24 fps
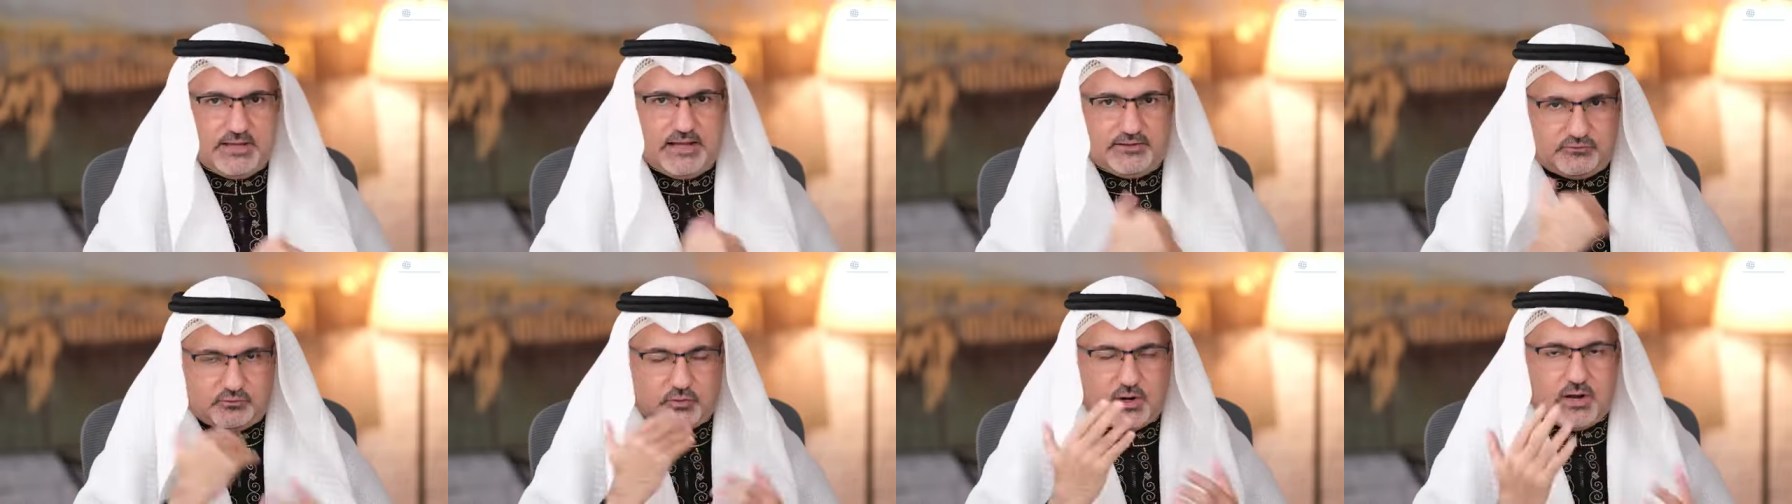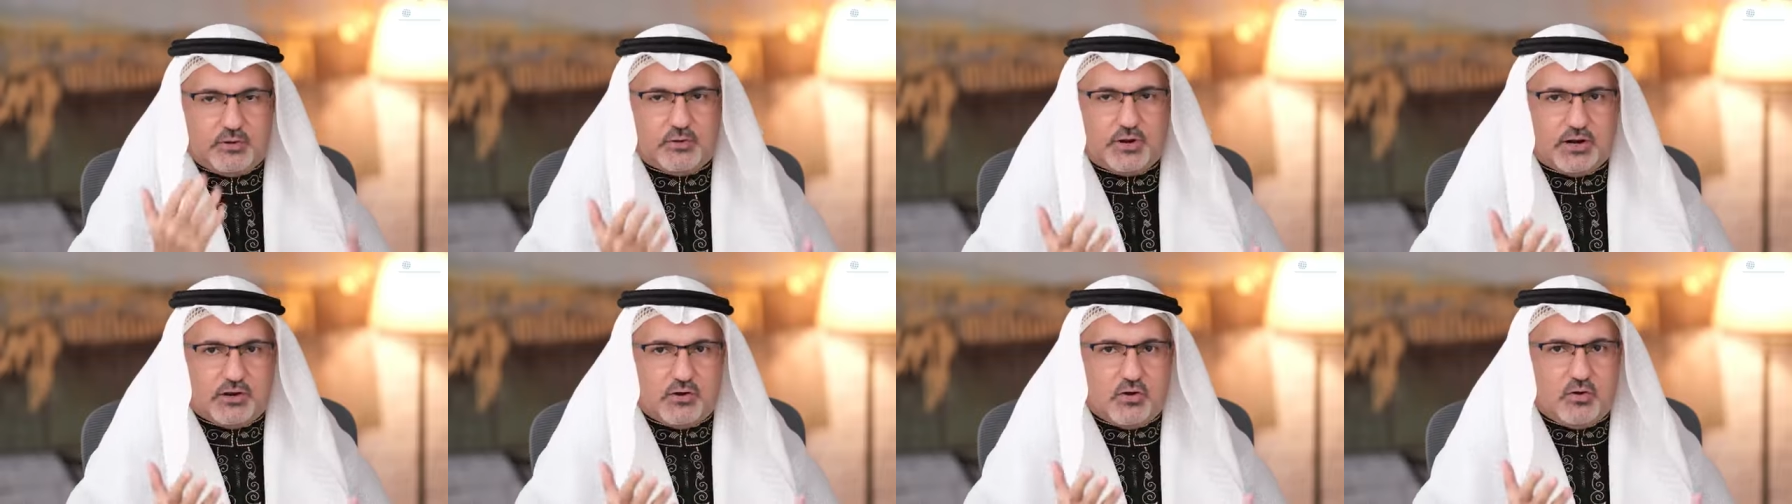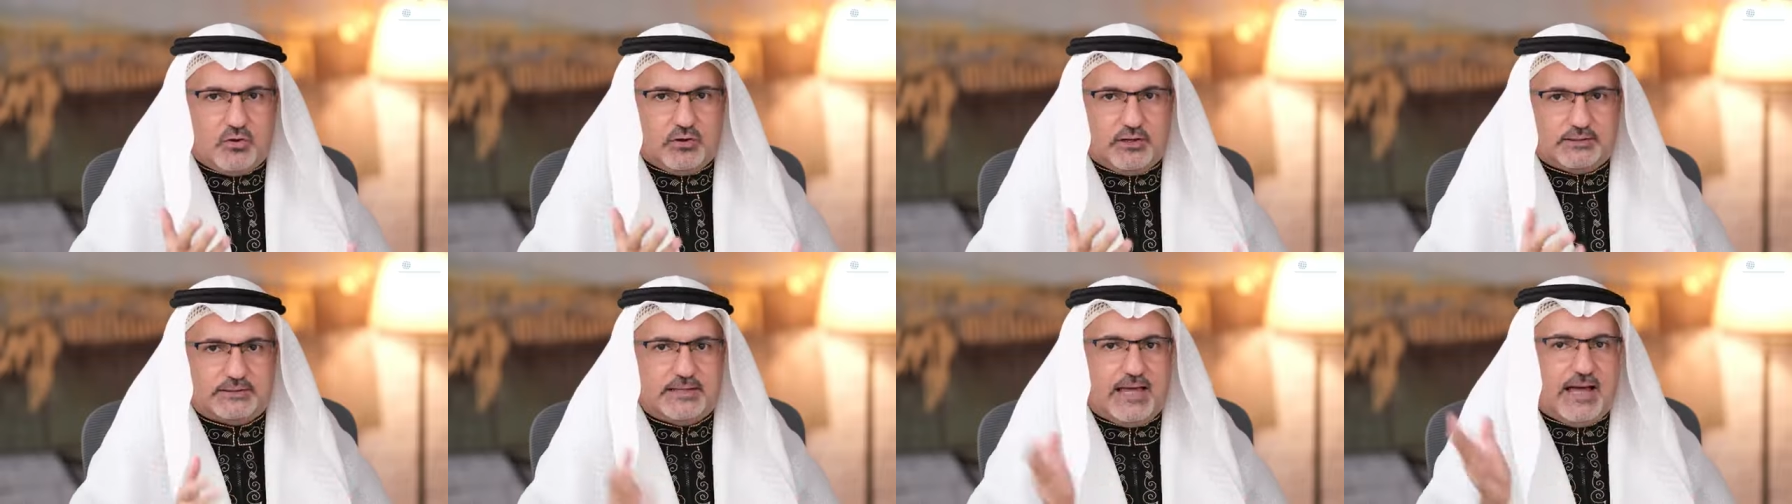That's what I want to
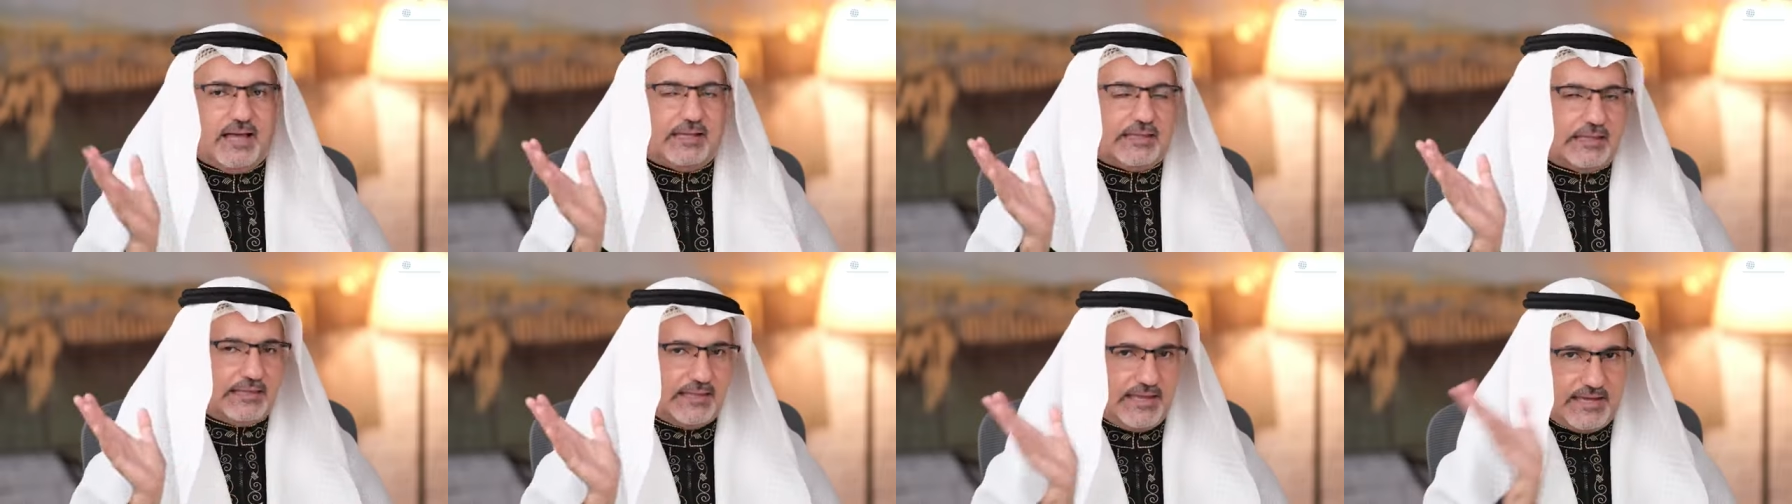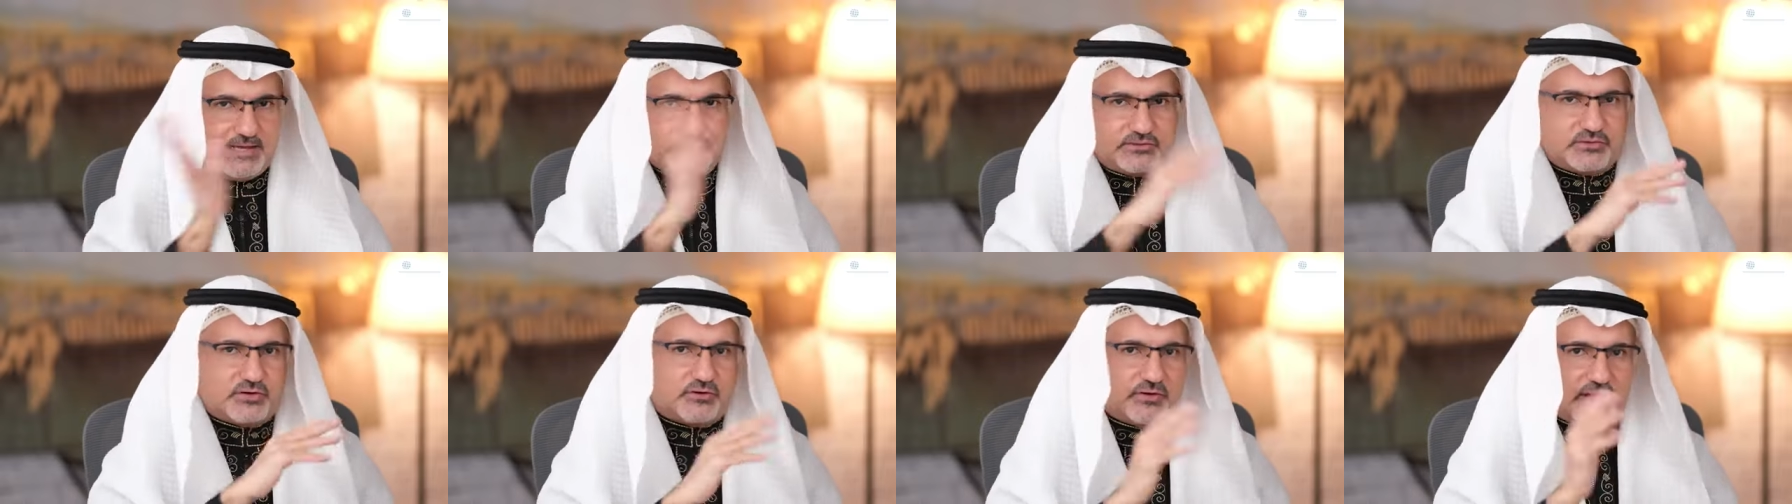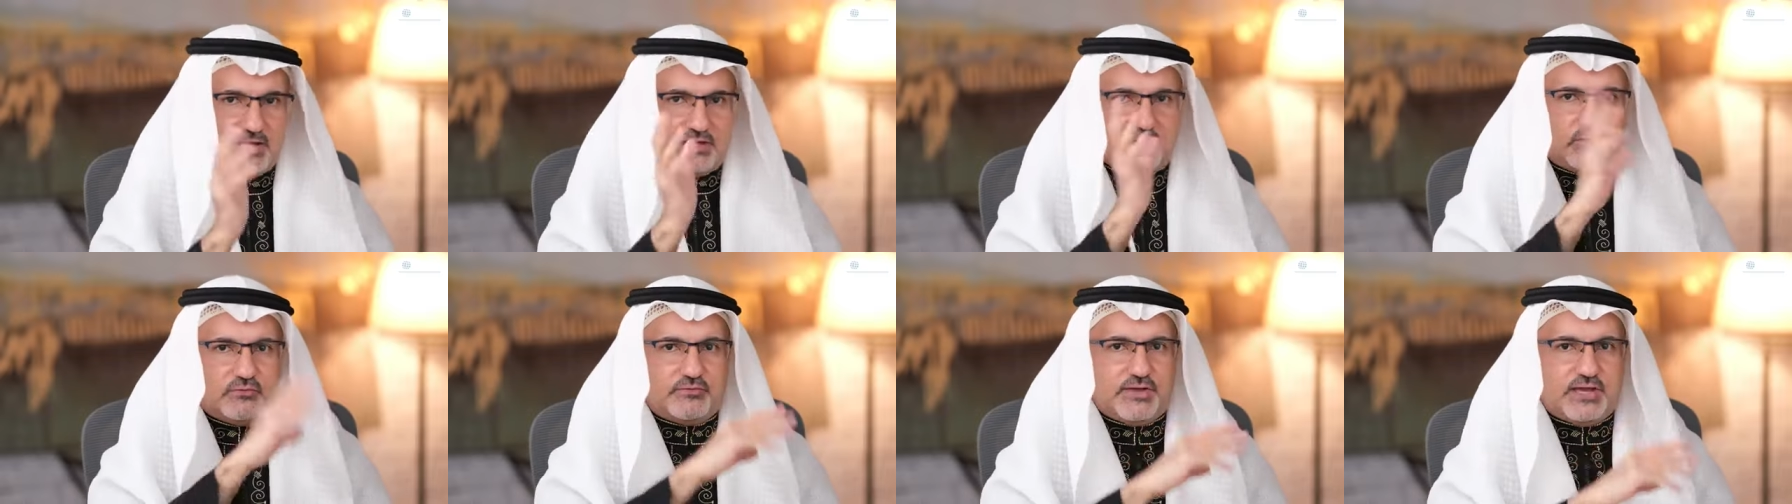call it, a later
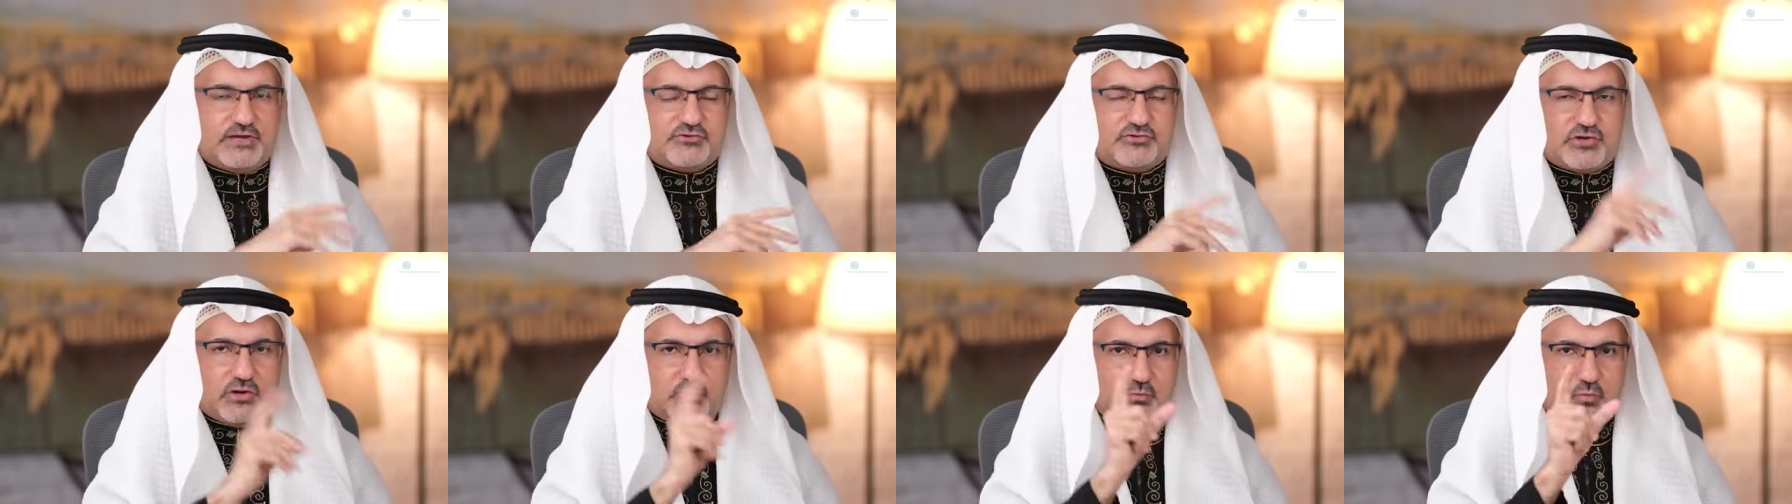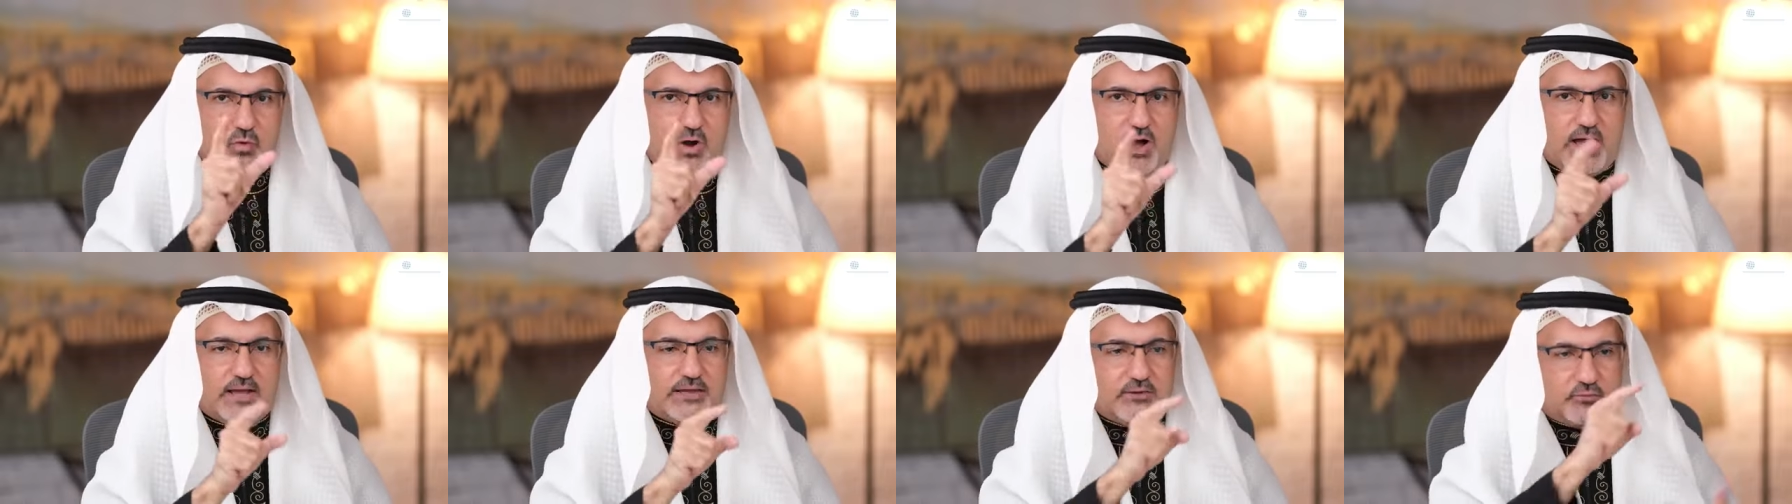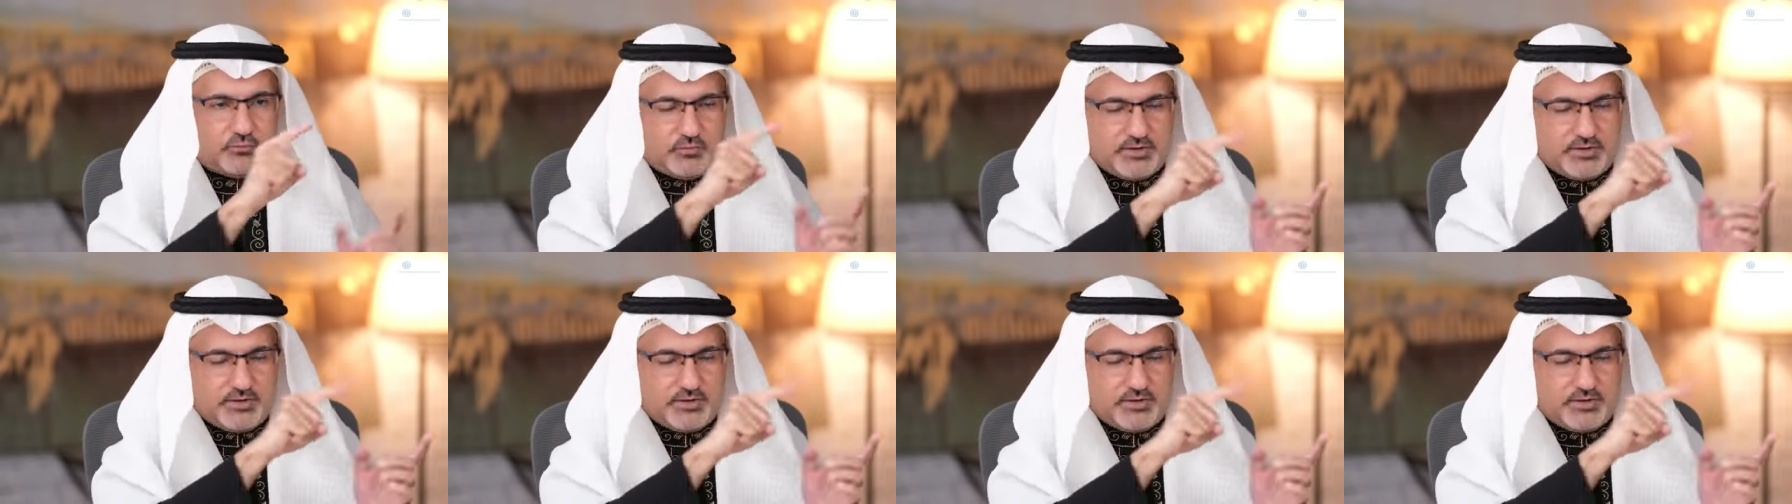innovation. Why?